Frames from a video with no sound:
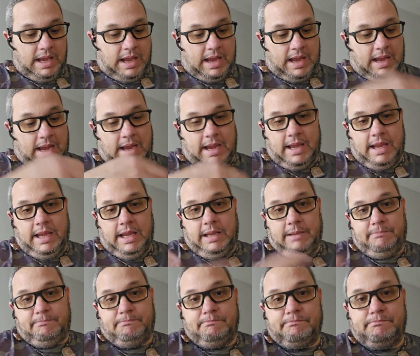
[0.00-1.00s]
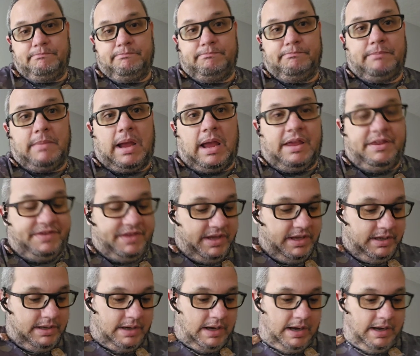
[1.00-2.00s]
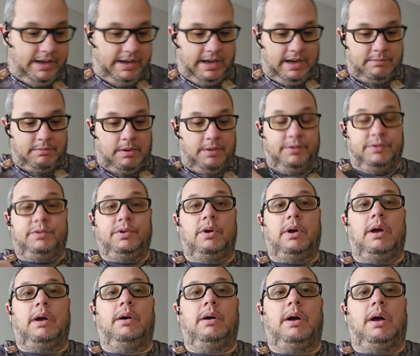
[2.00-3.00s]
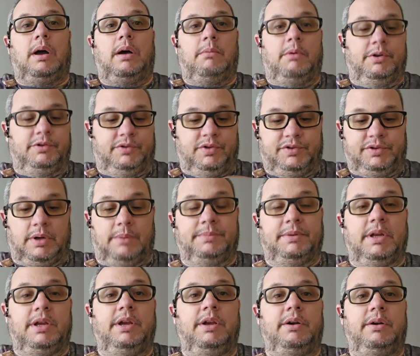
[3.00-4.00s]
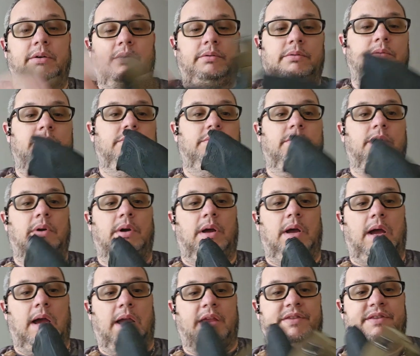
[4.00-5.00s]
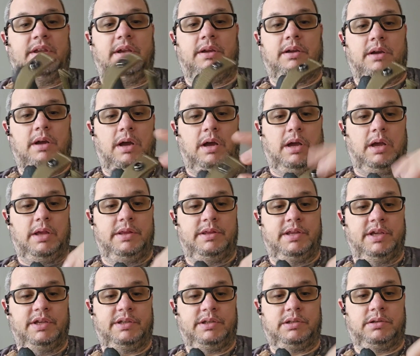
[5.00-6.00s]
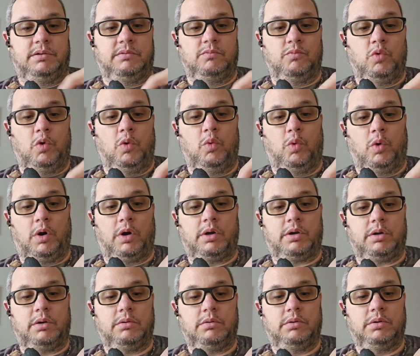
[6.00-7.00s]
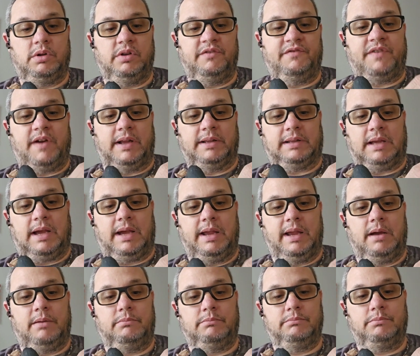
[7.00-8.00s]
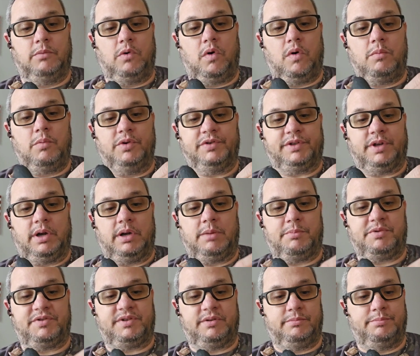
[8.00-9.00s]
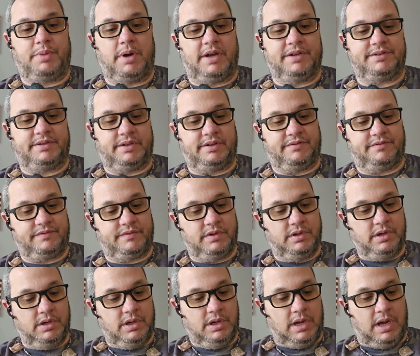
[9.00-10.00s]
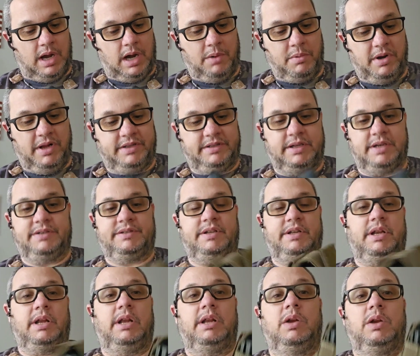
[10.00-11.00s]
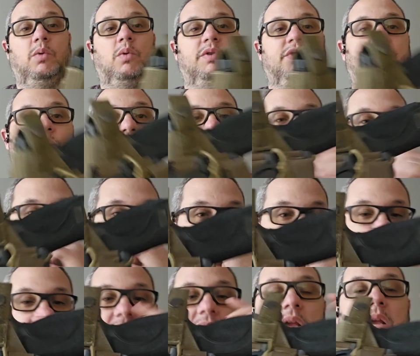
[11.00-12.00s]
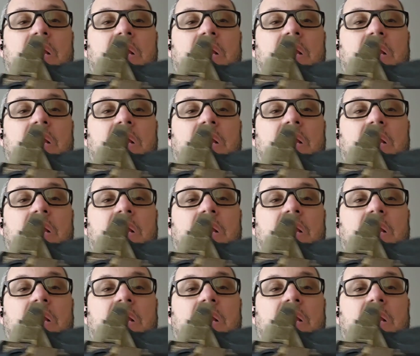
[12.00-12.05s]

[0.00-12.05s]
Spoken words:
I think I'm onto something here. I think this will work. In fact, I am almost 100% positive. I already tested it and it works great for me.